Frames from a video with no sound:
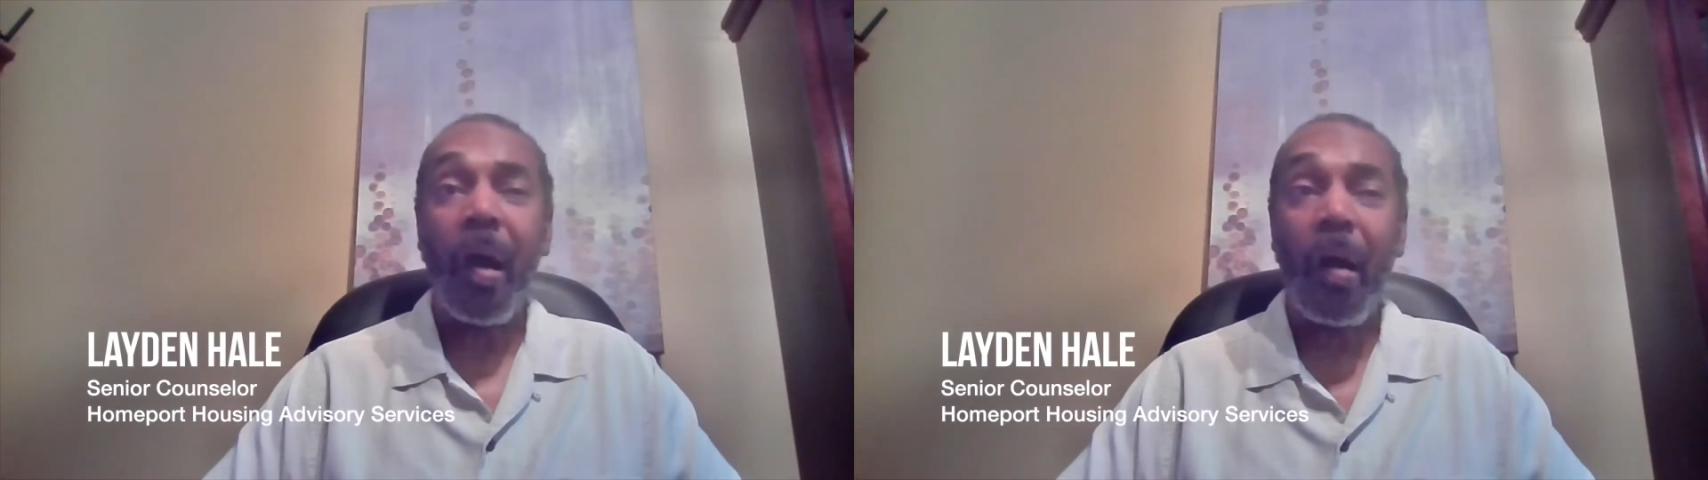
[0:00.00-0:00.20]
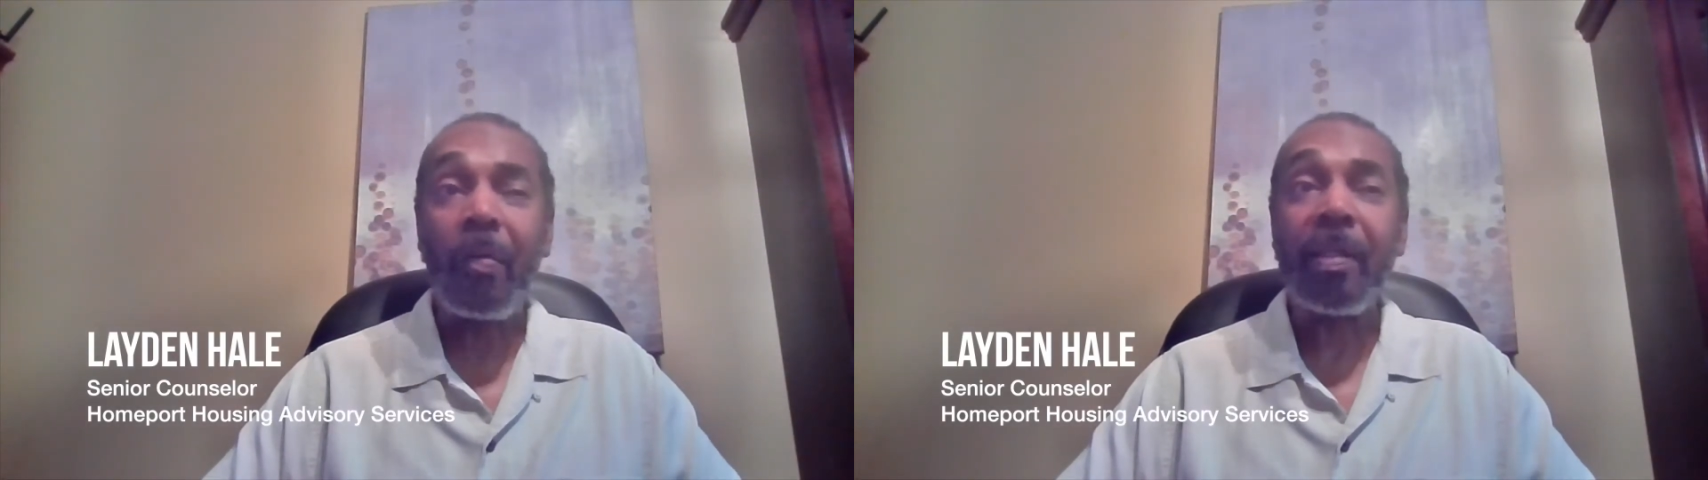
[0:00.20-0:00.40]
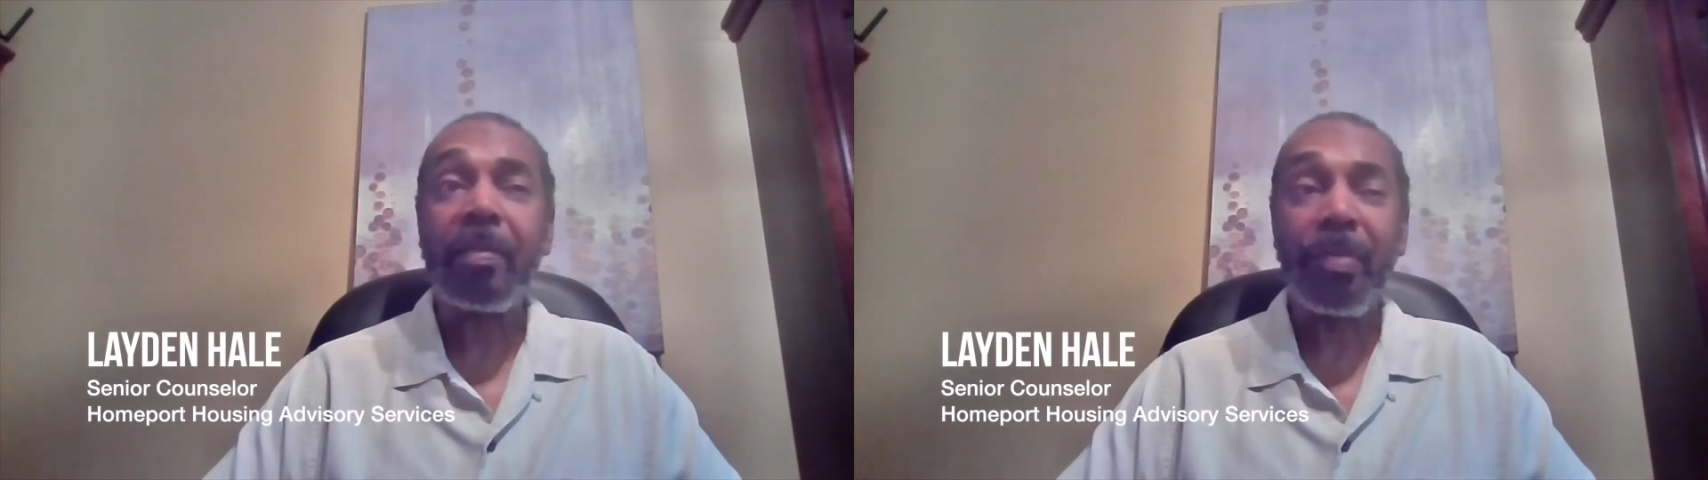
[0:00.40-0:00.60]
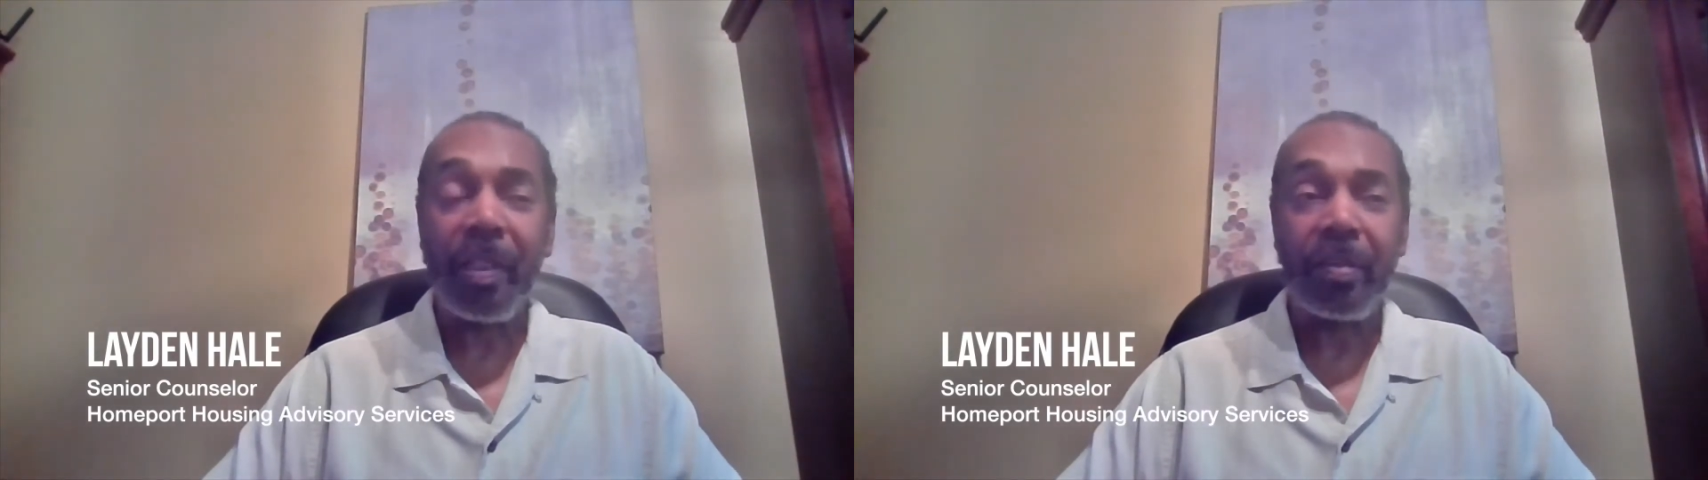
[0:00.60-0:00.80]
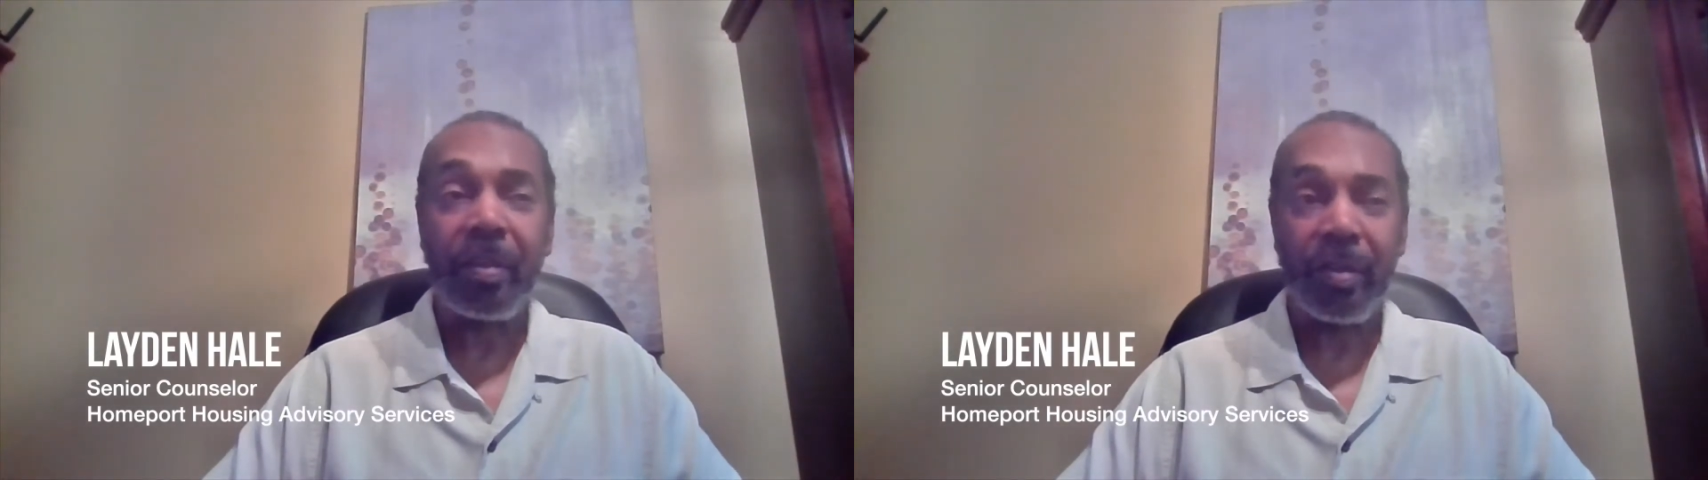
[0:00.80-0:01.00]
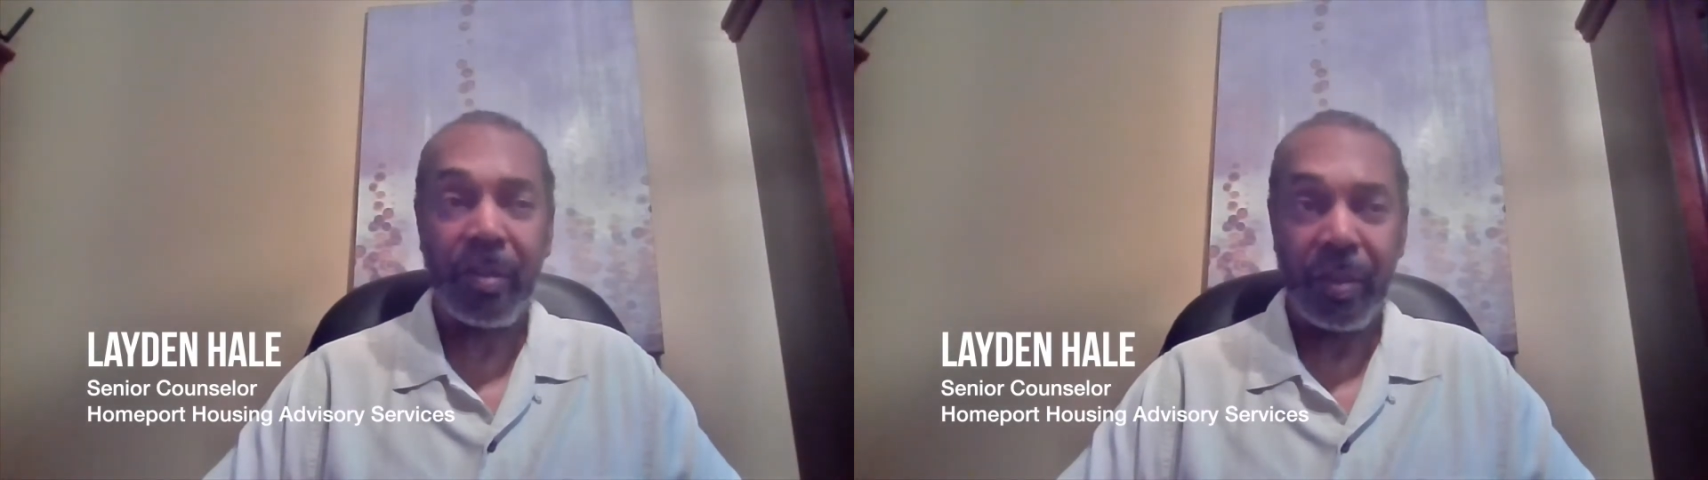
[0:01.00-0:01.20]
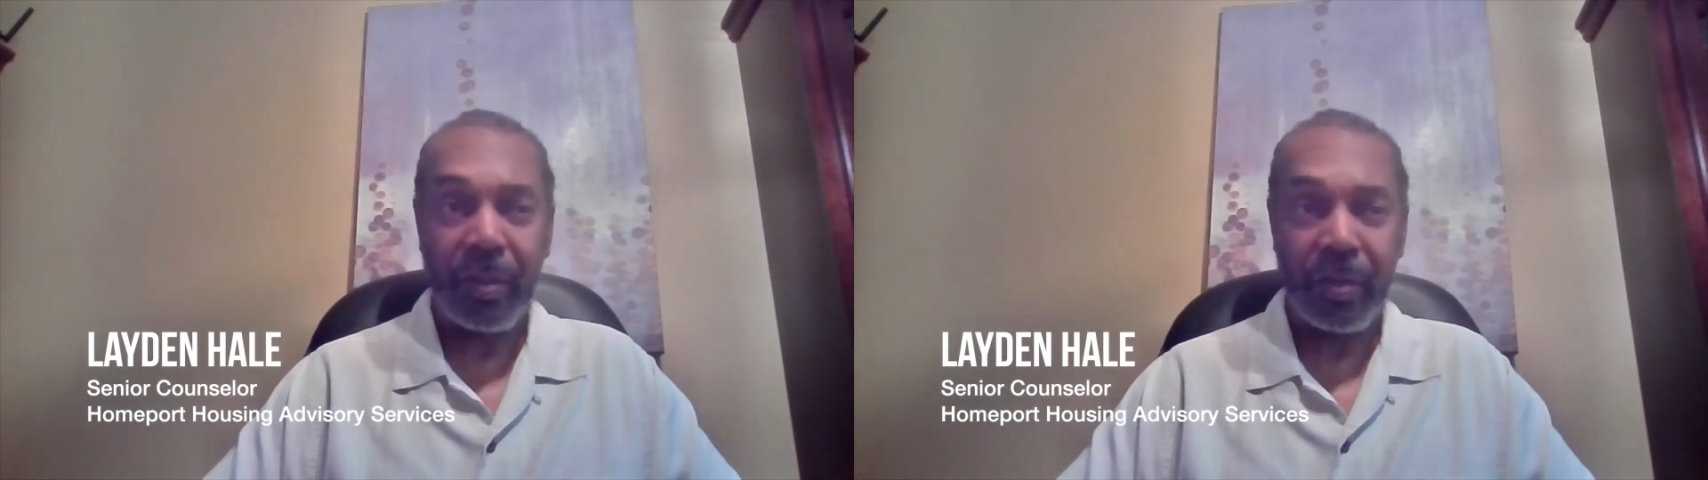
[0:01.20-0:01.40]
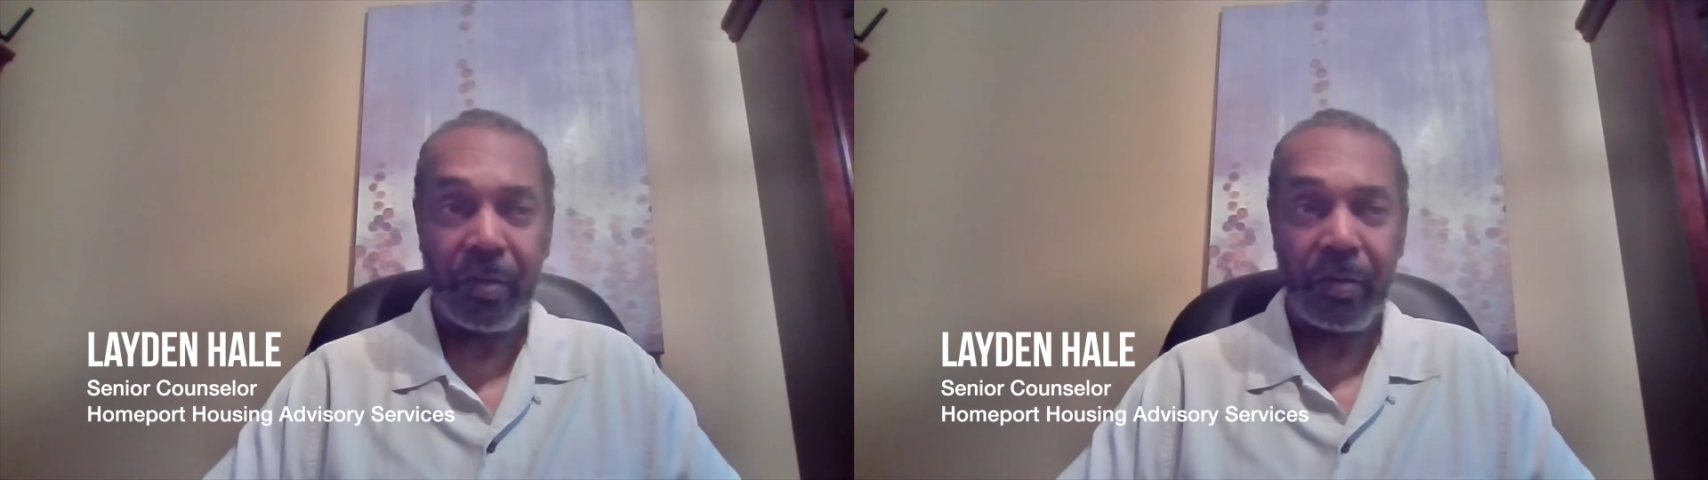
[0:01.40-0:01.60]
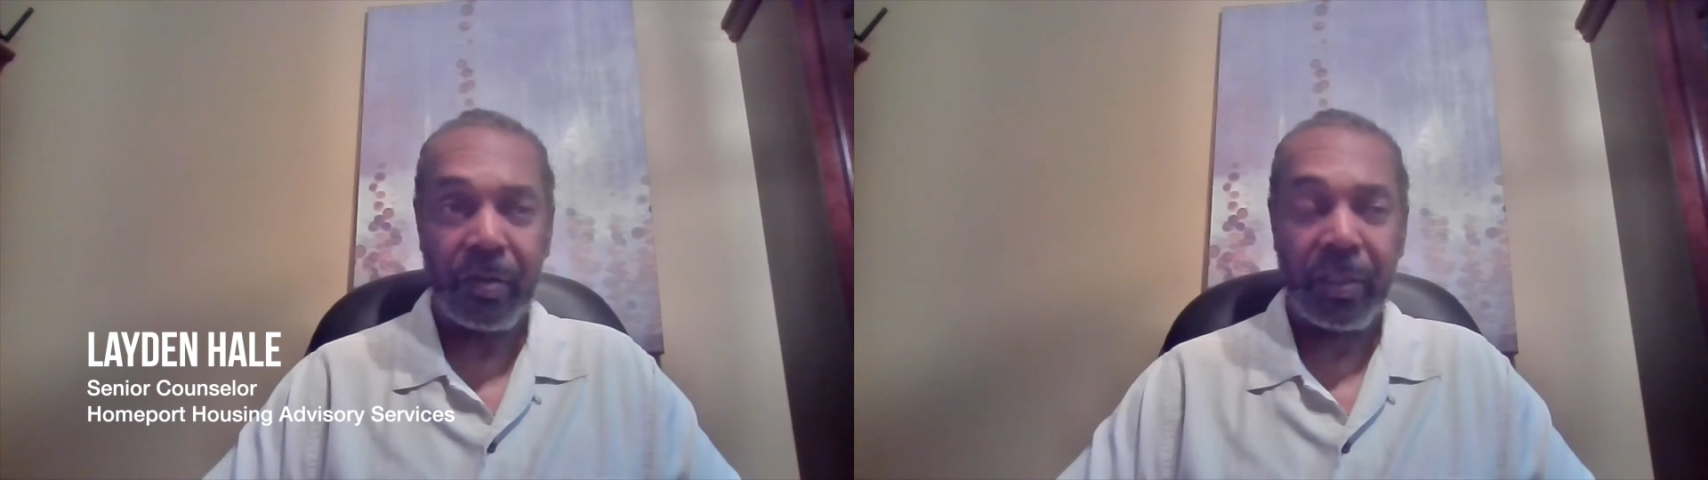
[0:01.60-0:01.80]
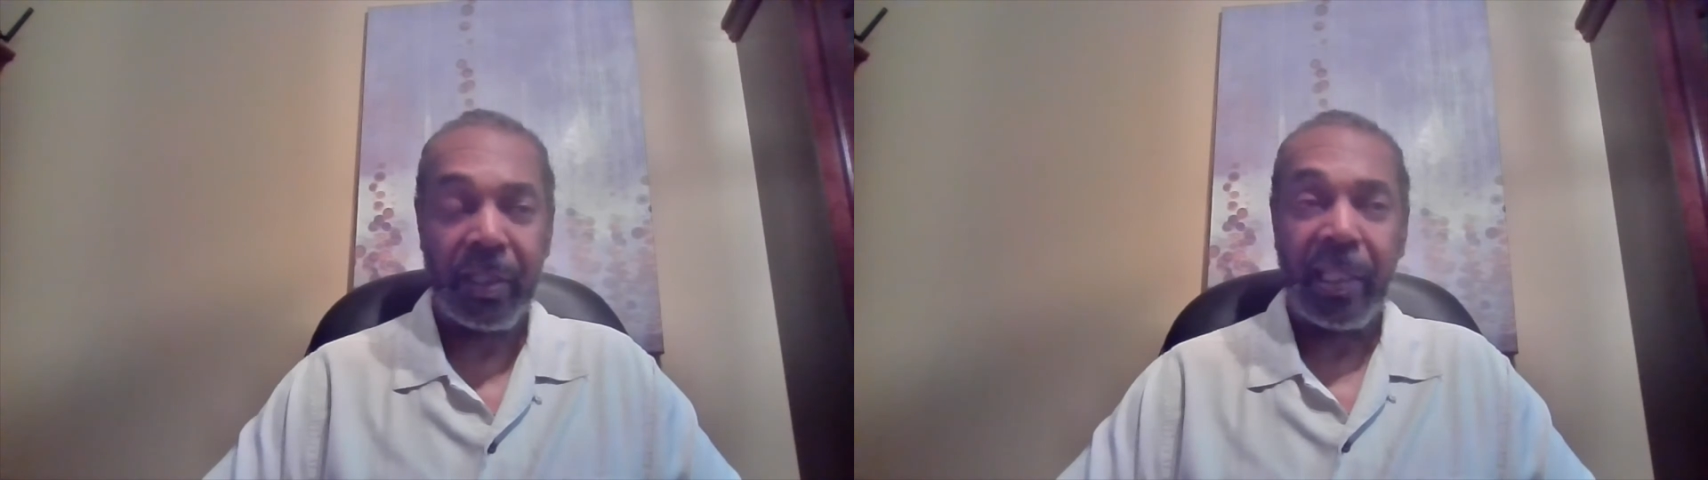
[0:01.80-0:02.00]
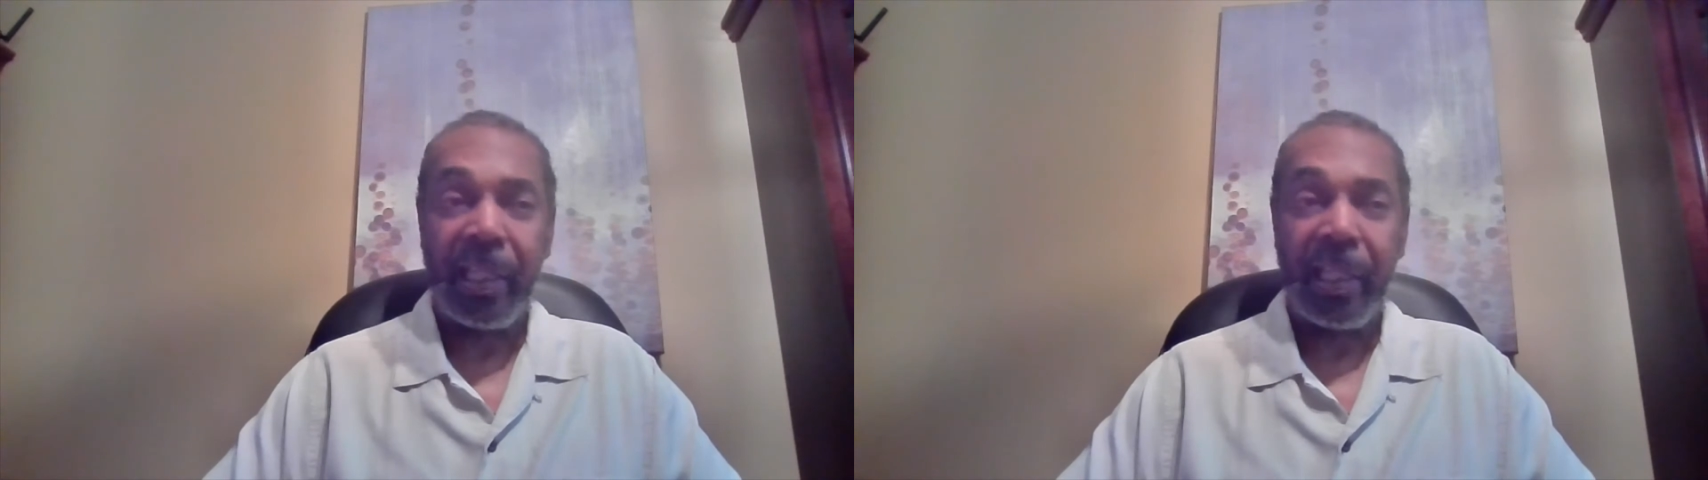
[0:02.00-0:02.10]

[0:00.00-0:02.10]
always brings us good news.